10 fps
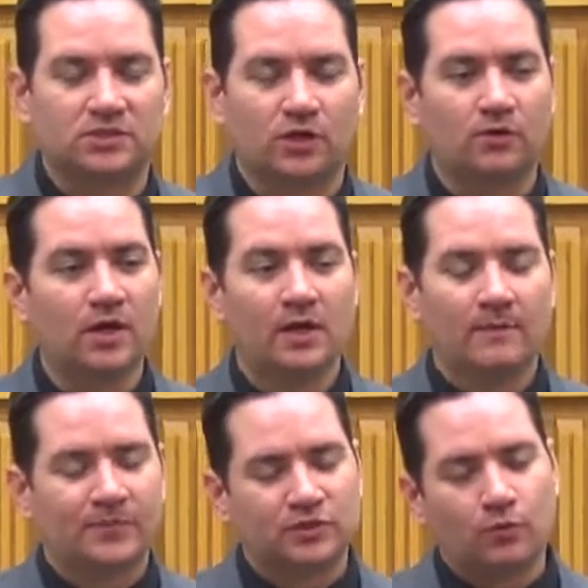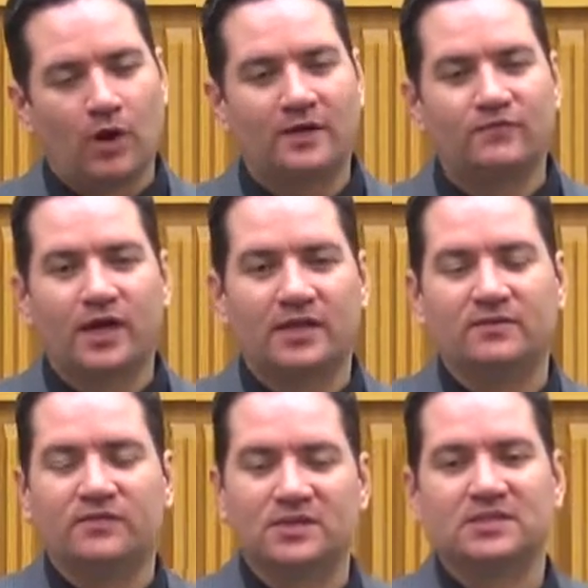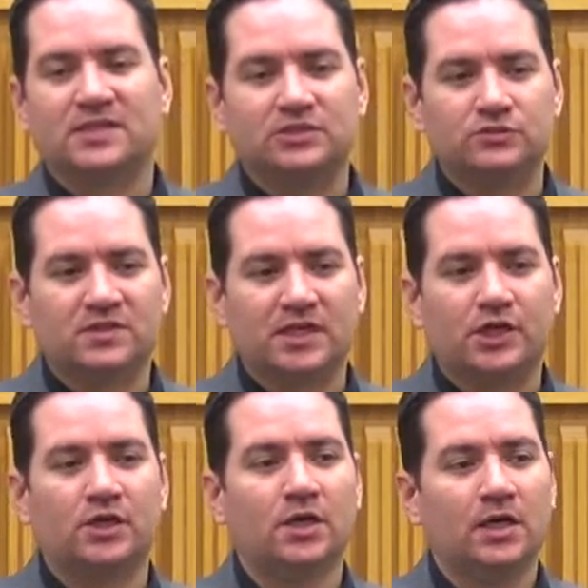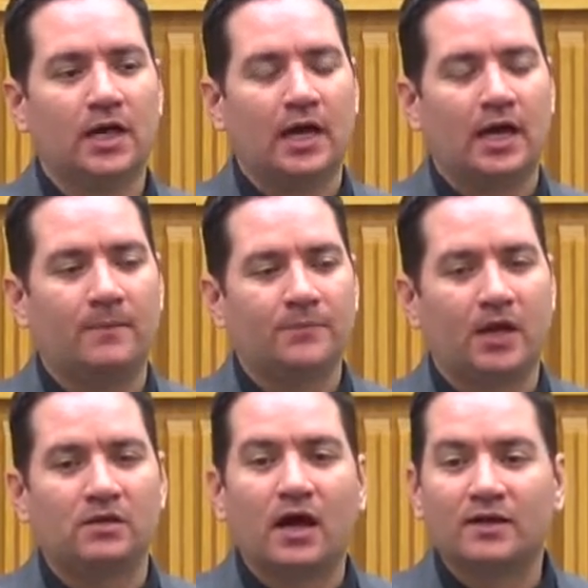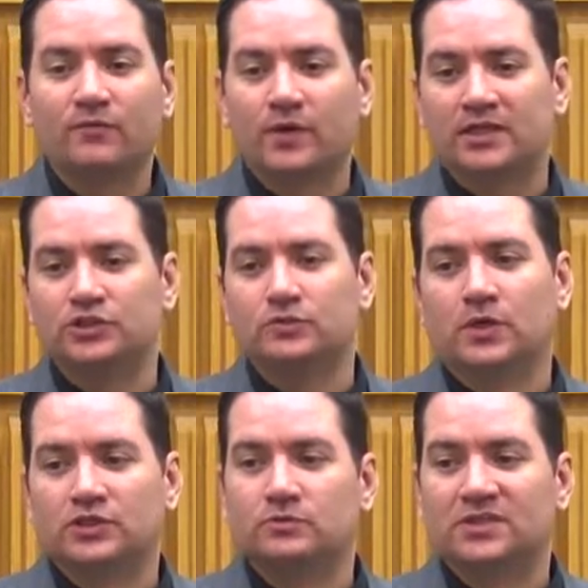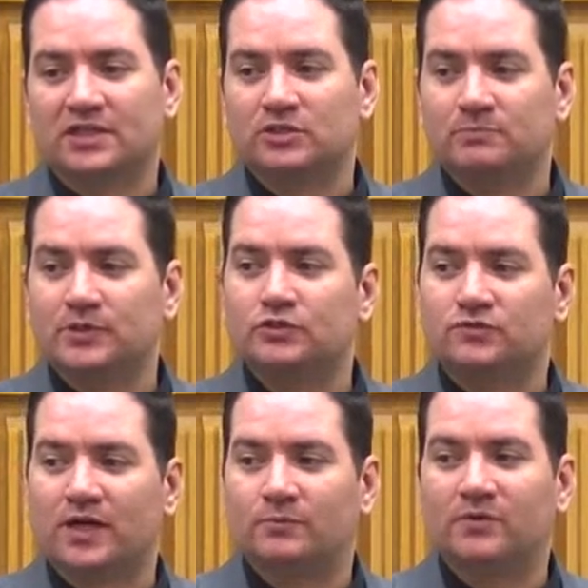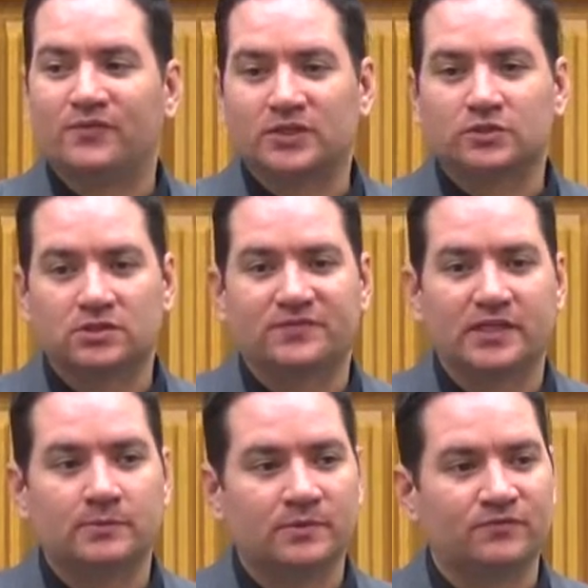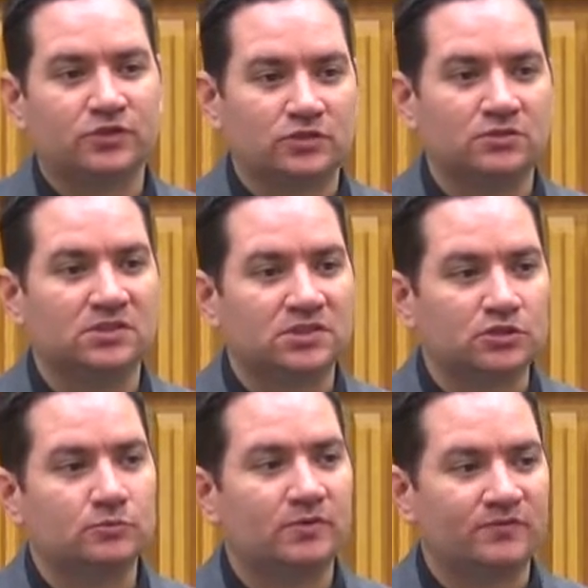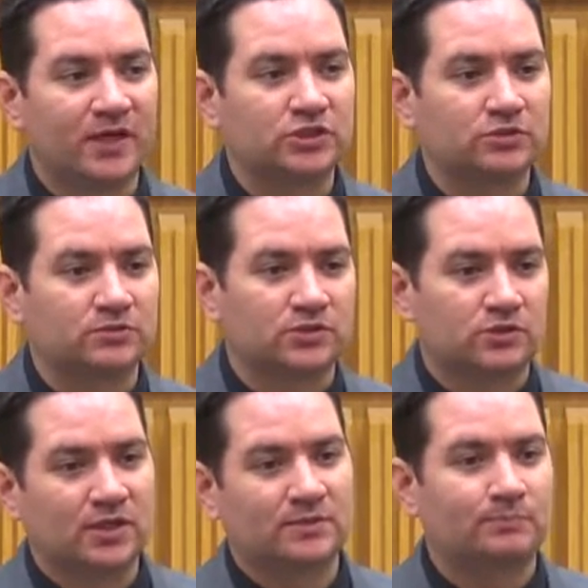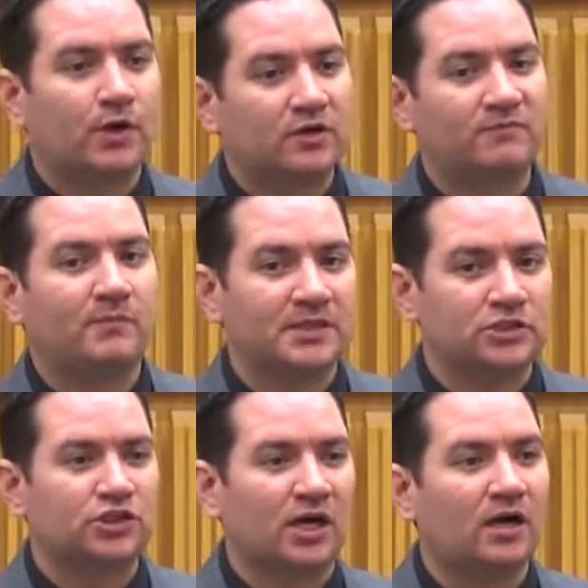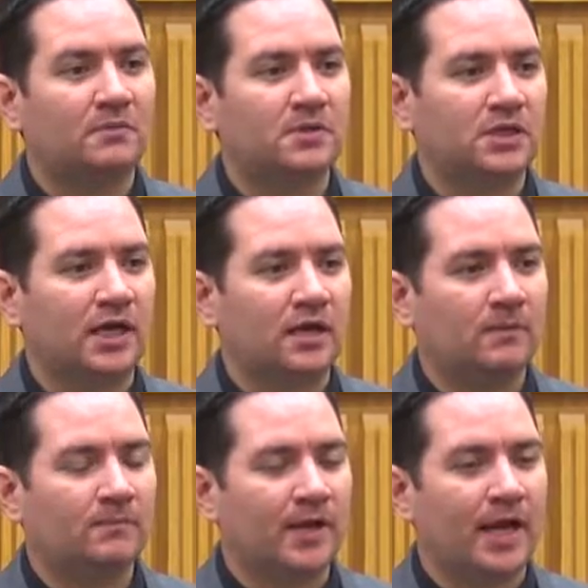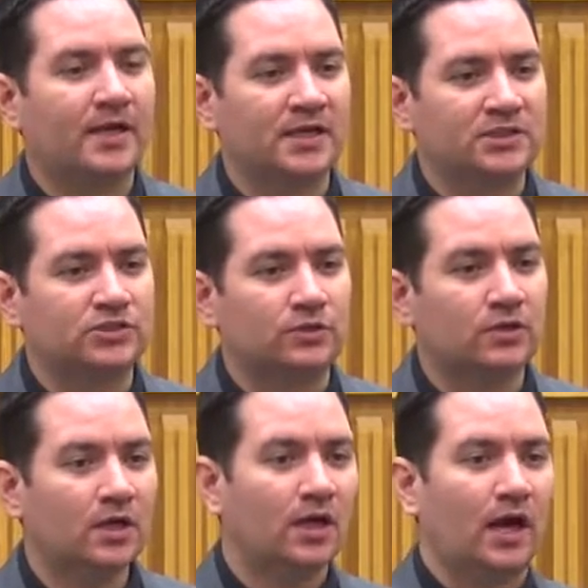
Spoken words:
So there's a wide variety of things that I do there. A lot of what I do also is actually built around professional development for students and new professionals. So that's part of my job at CILE.